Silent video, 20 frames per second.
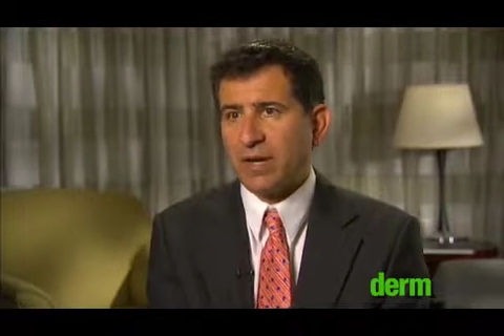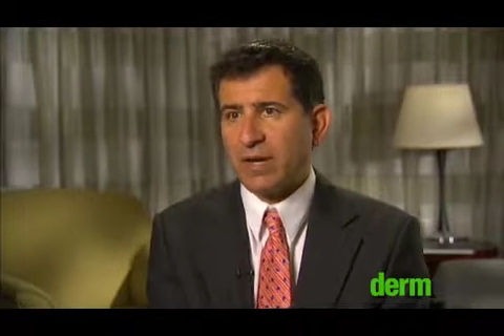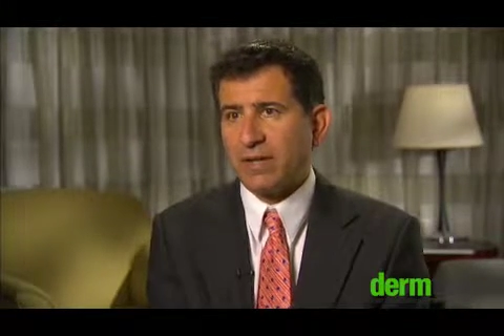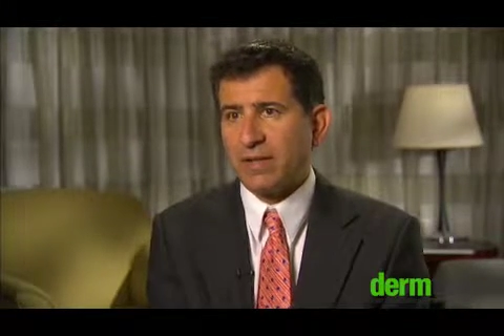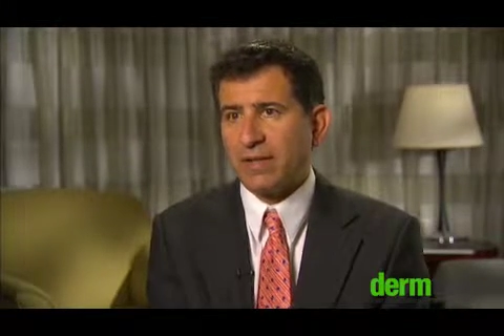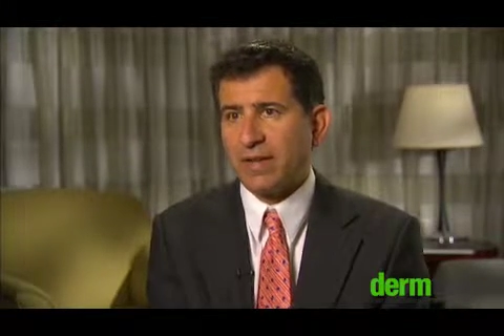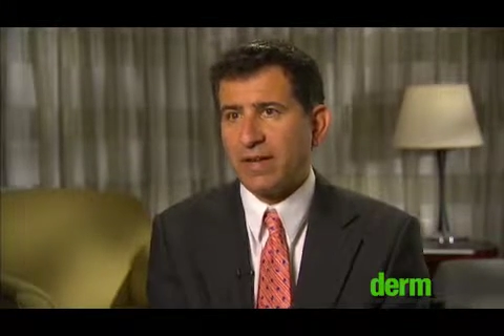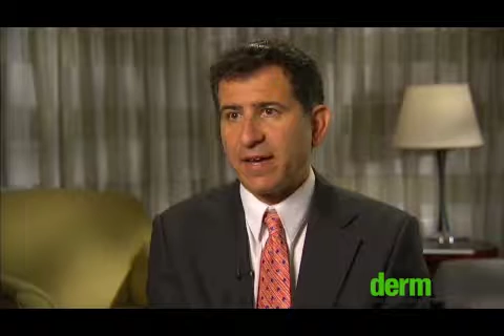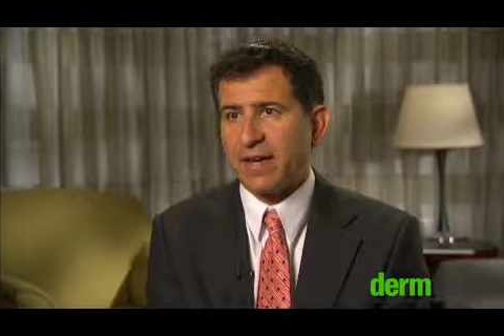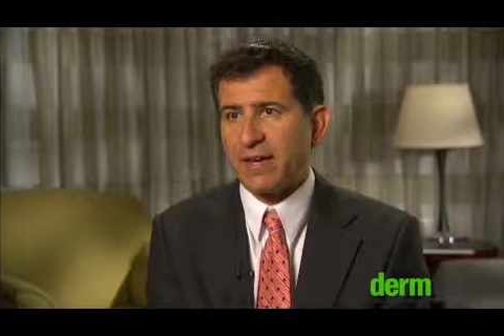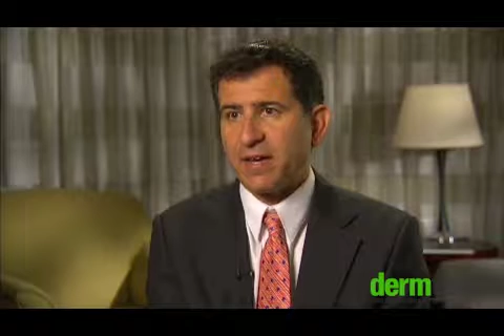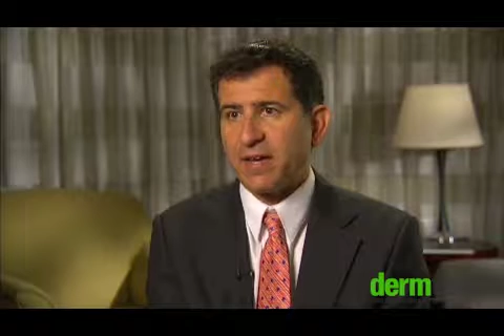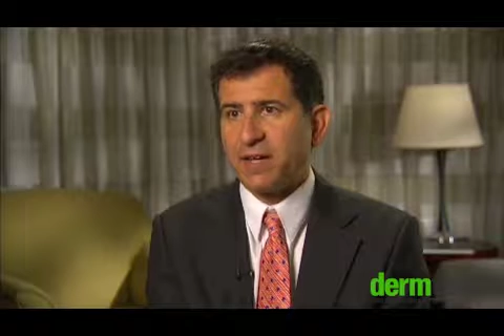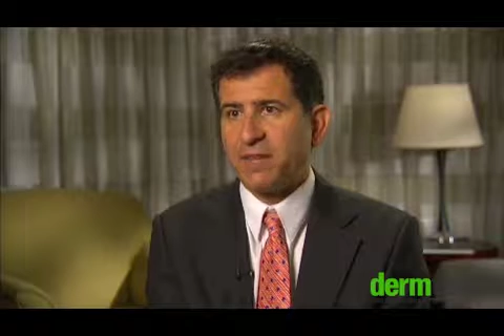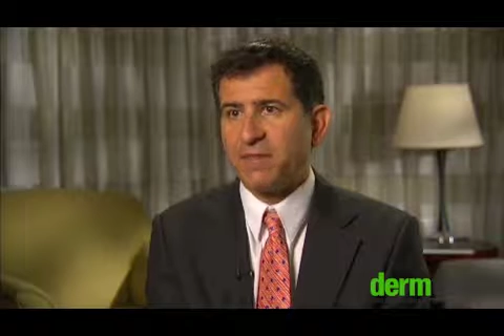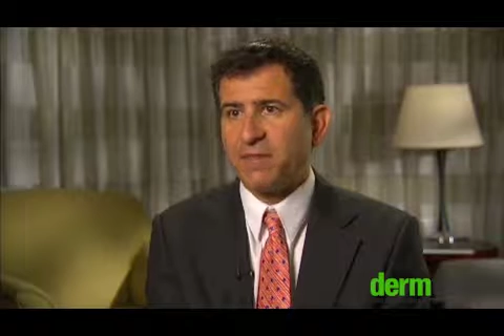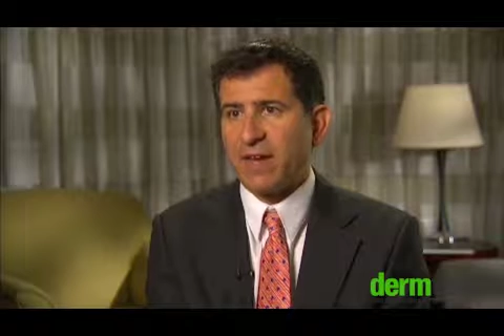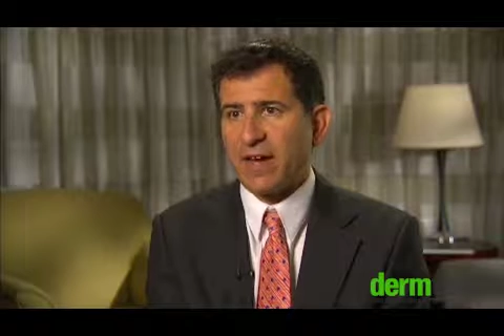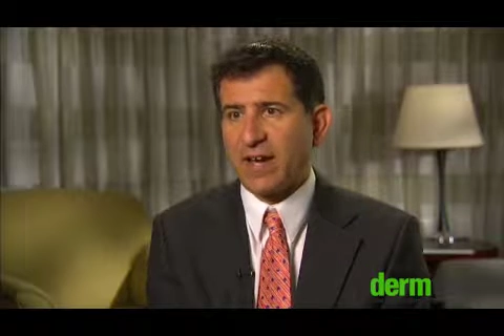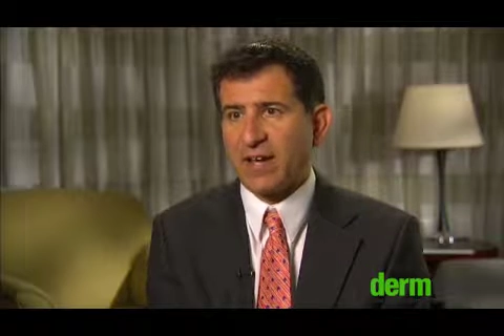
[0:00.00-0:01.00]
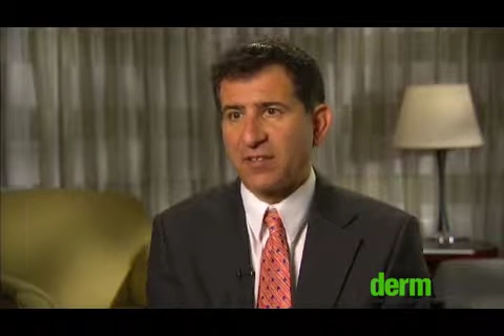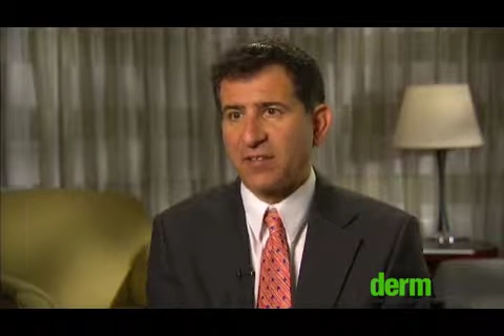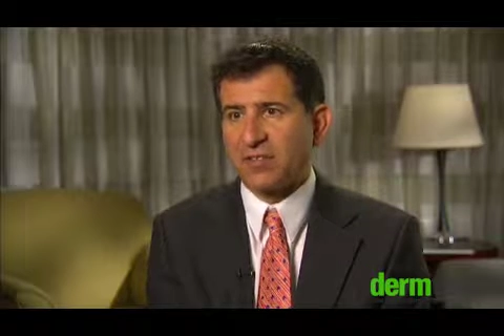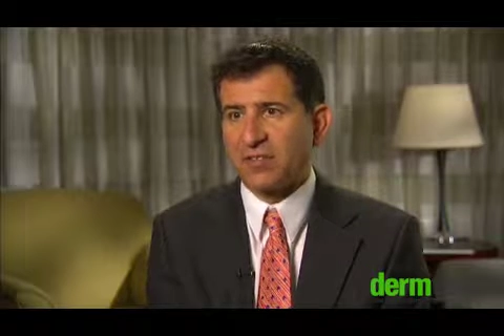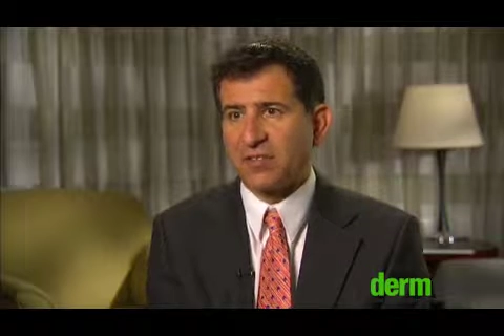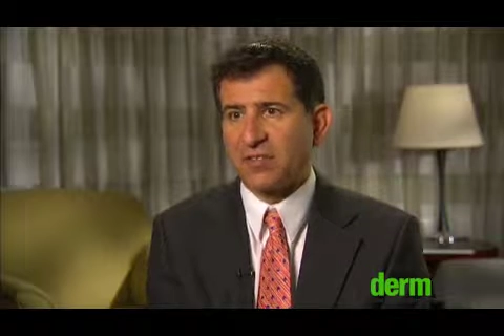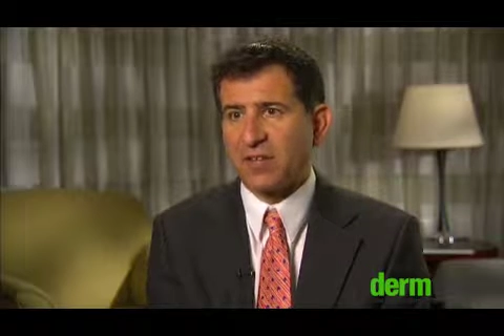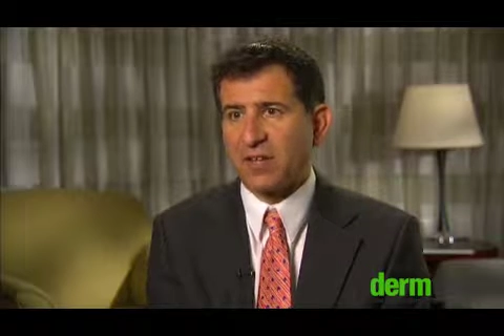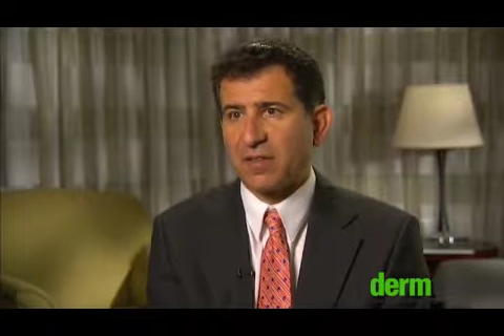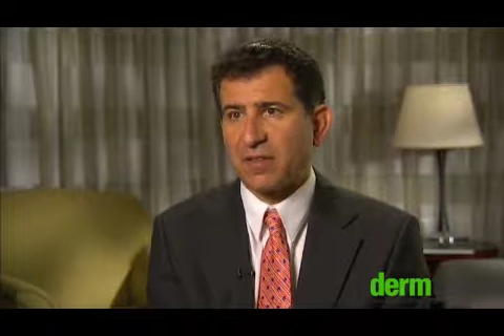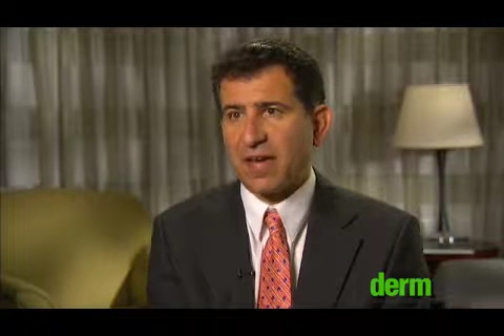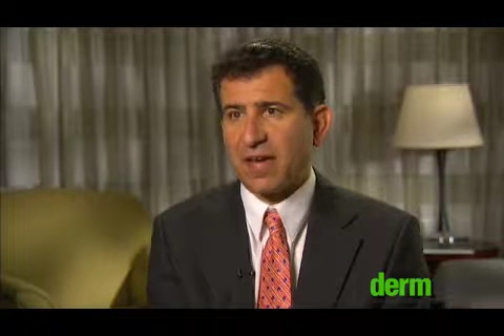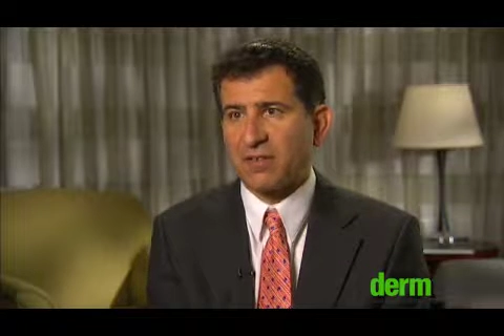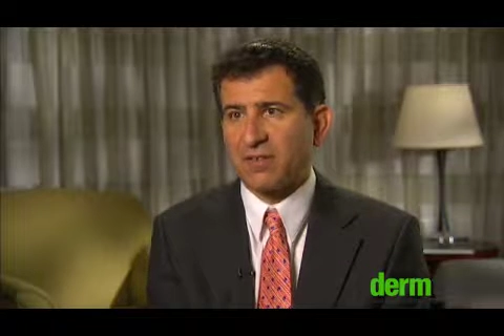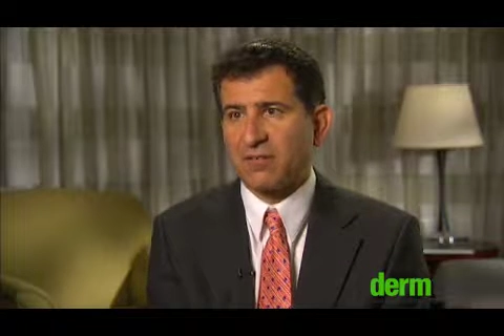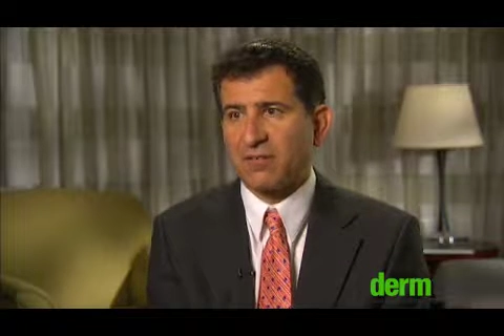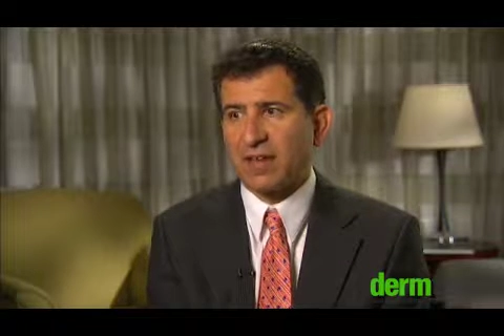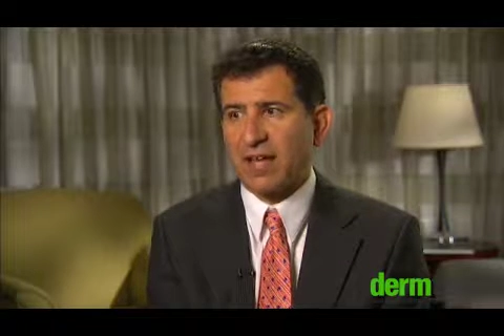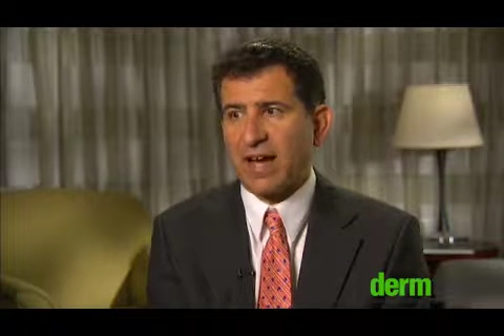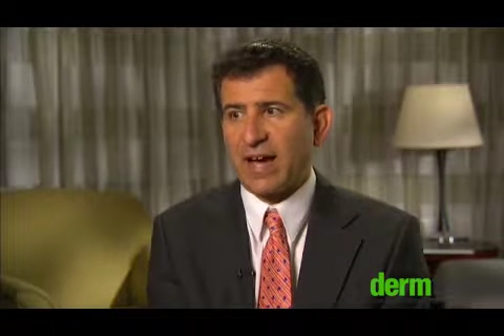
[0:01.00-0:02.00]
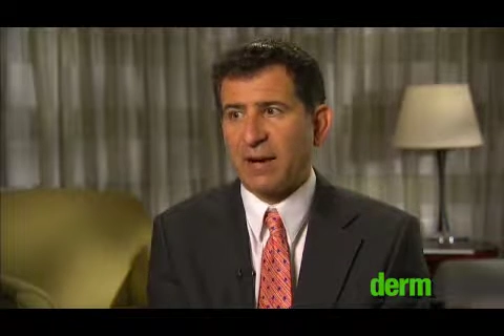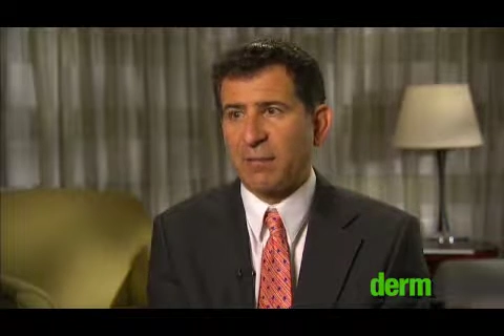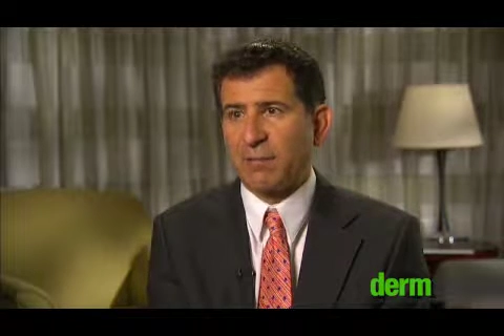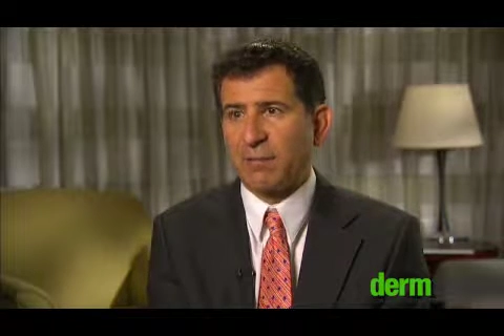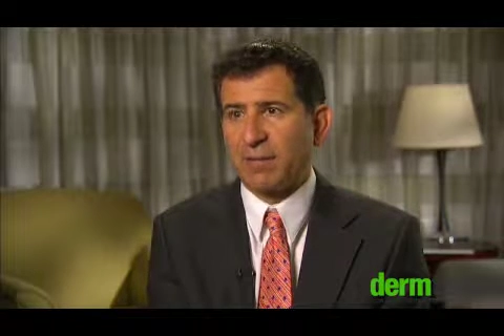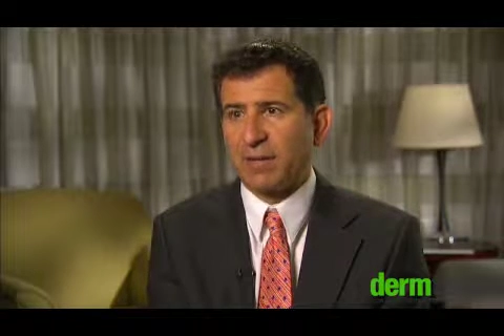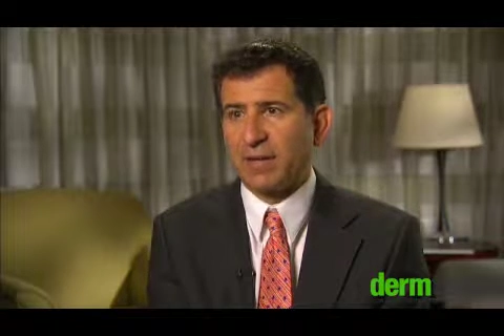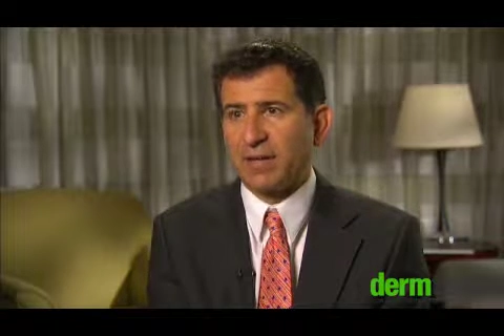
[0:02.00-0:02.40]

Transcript: and then advance that flap,